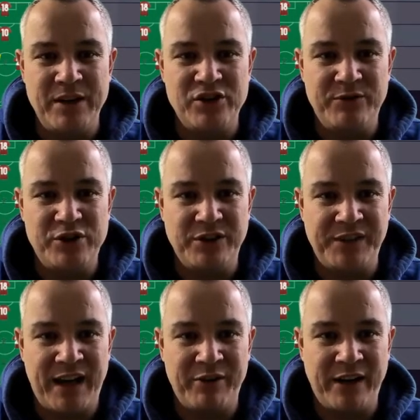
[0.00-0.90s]
Chifchi is
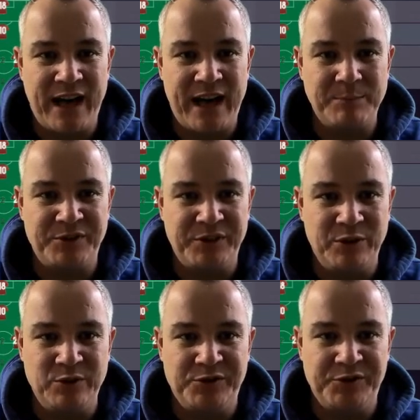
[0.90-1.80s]
having an
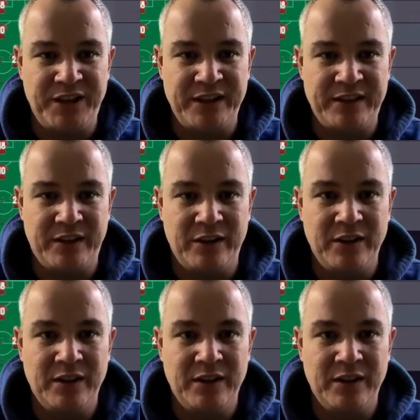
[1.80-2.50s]
absolute stinker.